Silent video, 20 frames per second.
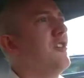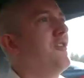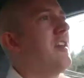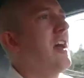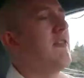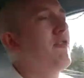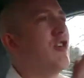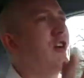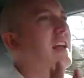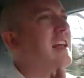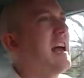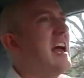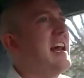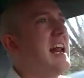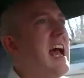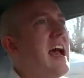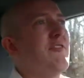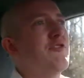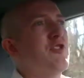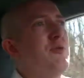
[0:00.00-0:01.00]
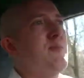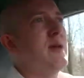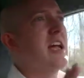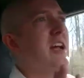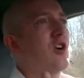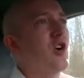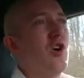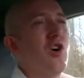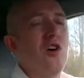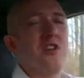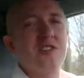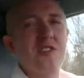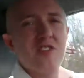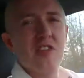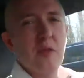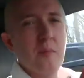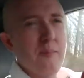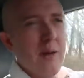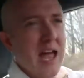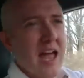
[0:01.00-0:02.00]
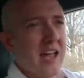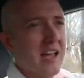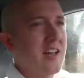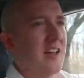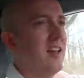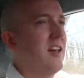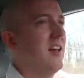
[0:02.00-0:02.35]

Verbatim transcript: You'll never again have to make calls to the bank,